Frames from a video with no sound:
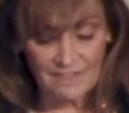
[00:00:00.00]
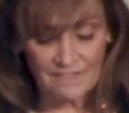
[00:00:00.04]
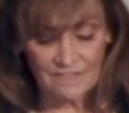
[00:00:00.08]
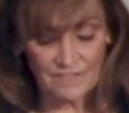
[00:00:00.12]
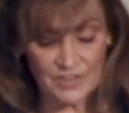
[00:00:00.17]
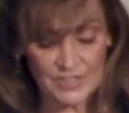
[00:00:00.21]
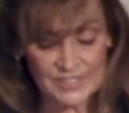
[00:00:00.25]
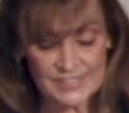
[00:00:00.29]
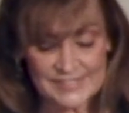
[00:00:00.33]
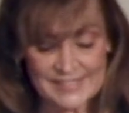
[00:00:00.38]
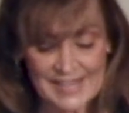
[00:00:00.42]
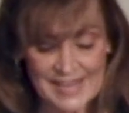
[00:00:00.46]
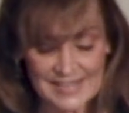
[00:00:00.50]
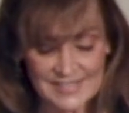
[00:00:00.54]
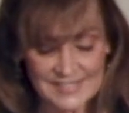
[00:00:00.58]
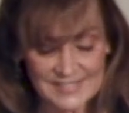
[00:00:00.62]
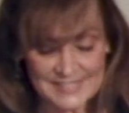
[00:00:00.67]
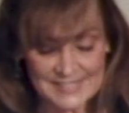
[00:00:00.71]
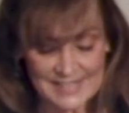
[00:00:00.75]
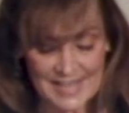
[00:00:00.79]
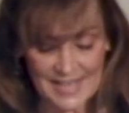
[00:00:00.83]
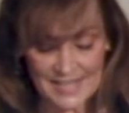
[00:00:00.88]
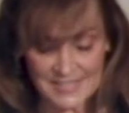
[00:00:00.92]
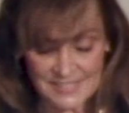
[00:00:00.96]
Verse 8
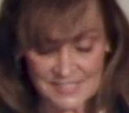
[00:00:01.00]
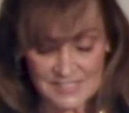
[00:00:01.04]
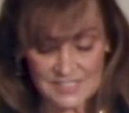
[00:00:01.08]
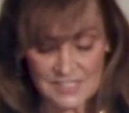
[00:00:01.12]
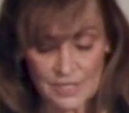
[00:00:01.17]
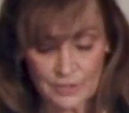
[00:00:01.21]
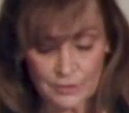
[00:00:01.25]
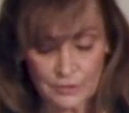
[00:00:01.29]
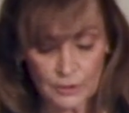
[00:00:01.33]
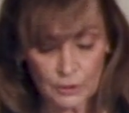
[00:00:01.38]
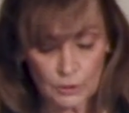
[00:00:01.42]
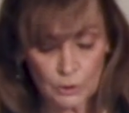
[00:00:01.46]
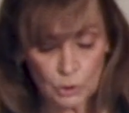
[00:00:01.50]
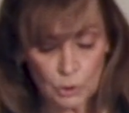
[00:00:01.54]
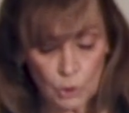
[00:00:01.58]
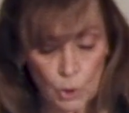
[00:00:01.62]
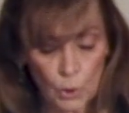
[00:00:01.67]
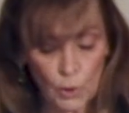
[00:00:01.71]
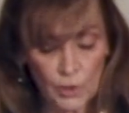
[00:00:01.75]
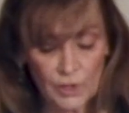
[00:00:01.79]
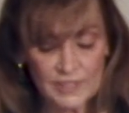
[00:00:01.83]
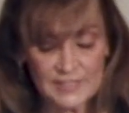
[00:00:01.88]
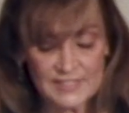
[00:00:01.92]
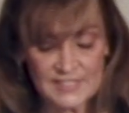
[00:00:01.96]
says So the
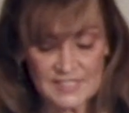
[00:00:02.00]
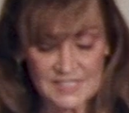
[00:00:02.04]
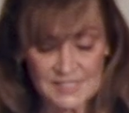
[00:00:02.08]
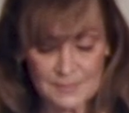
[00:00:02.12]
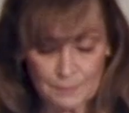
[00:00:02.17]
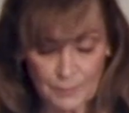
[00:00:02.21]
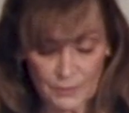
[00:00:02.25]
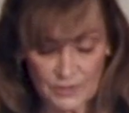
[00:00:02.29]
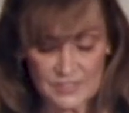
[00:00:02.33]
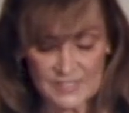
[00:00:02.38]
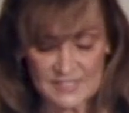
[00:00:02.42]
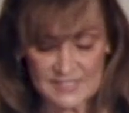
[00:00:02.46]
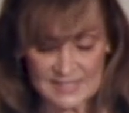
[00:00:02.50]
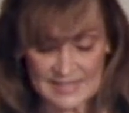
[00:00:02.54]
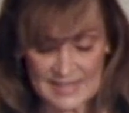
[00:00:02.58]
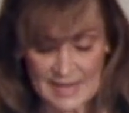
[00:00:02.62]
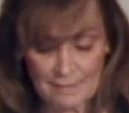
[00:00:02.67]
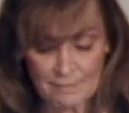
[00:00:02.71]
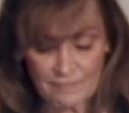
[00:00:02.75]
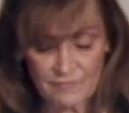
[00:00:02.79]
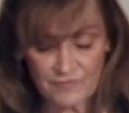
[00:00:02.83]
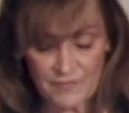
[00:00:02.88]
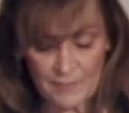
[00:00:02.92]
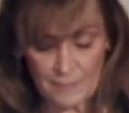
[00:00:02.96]
Lord dispersed
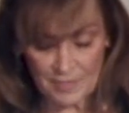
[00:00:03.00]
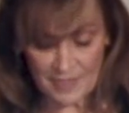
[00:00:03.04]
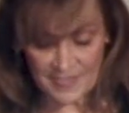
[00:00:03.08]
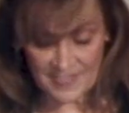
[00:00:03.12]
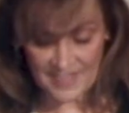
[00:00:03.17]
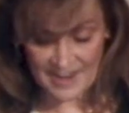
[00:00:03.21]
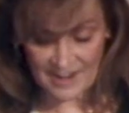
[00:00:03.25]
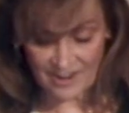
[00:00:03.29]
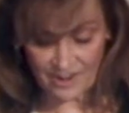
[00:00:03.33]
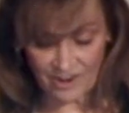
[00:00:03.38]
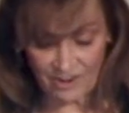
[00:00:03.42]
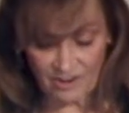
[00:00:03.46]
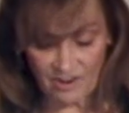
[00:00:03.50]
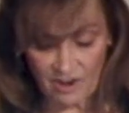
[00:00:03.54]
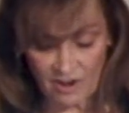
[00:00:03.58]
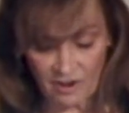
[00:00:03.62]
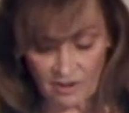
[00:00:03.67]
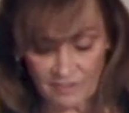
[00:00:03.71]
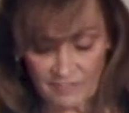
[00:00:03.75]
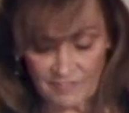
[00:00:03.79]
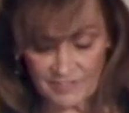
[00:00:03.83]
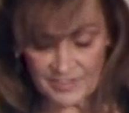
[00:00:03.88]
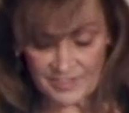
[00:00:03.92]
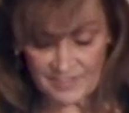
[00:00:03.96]
them from there
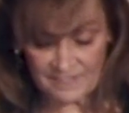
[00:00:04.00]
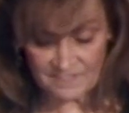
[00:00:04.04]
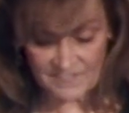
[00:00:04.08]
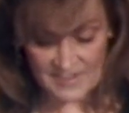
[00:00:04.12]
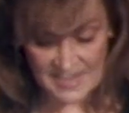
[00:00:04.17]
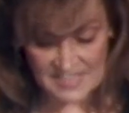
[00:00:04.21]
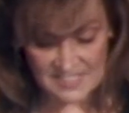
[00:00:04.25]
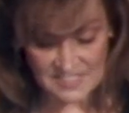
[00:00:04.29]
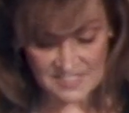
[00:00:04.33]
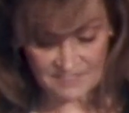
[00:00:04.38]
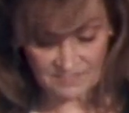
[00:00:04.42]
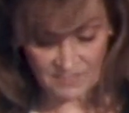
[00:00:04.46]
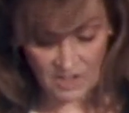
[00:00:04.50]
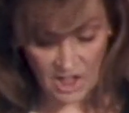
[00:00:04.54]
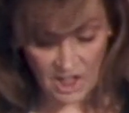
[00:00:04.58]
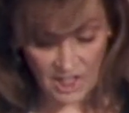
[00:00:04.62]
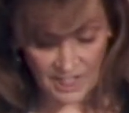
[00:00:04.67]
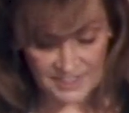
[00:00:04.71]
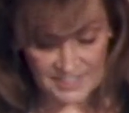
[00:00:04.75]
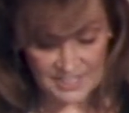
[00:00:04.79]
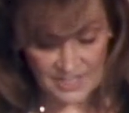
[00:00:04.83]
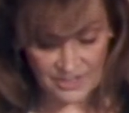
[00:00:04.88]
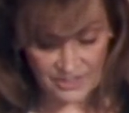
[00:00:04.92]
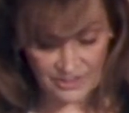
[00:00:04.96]
over the face of all
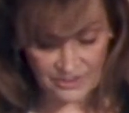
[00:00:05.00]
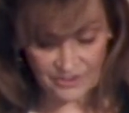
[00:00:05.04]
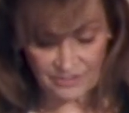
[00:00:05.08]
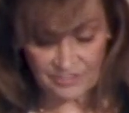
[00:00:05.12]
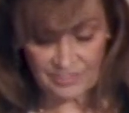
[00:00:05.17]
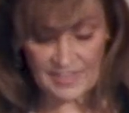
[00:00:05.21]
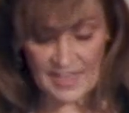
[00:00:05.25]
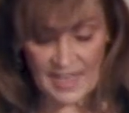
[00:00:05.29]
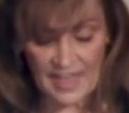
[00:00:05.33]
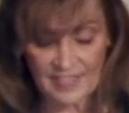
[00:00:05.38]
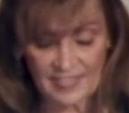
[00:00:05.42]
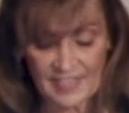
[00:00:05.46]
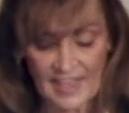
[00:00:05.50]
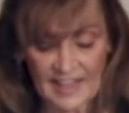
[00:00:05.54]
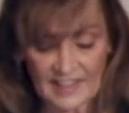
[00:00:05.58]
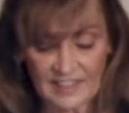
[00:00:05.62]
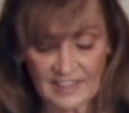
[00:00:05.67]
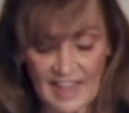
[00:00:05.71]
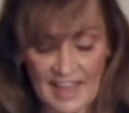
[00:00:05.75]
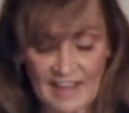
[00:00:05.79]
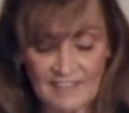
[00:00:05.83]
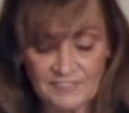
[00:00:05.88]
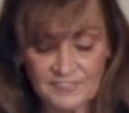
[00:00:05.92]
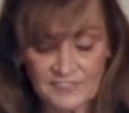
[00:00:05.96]
the earth, and they
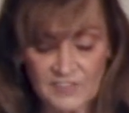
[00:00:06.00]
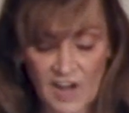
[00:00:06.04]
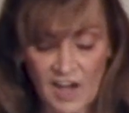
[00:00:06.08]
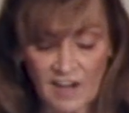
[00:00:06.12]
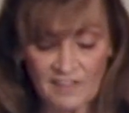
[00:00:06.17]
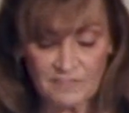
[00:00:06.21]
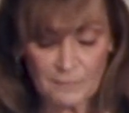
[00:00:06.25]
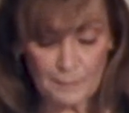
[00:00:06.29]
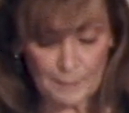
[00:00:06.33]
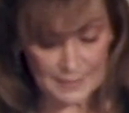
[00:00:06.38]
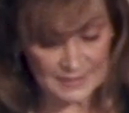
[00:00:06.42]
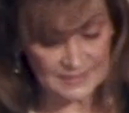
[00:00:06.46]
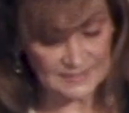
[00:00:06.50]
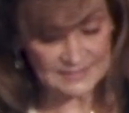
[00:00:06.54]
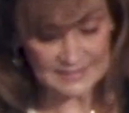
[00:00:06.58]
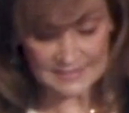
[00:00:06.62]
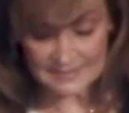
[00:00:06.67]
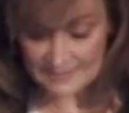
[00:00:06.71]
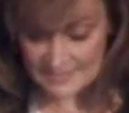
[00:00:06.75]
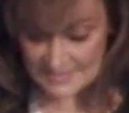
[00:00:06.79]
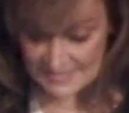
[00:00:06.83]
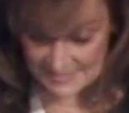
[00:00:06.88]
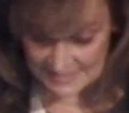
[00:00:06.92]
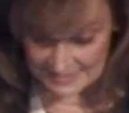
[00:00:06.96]
left off building
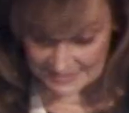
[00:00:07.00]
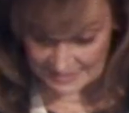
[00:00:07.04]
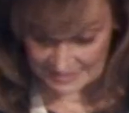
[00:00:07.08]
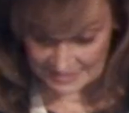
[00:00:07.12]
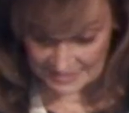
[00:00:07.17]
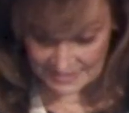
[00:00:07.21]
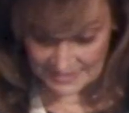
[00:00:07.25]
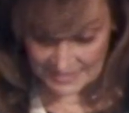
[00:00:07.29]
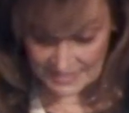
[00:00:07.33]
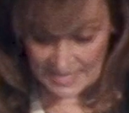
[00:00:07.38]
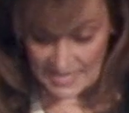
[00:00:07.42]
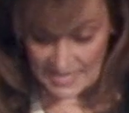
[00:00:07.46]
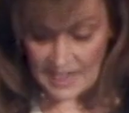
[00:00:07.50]
the city.